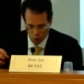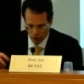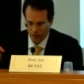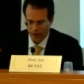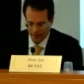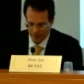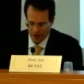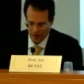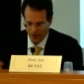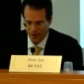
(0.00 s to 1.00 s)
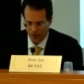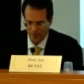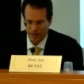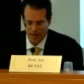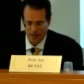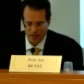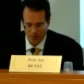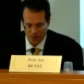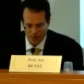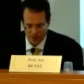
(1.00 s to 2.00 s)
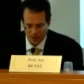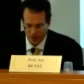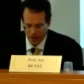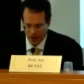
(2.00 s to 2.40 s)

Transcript: would necessarily culminate in a, univoc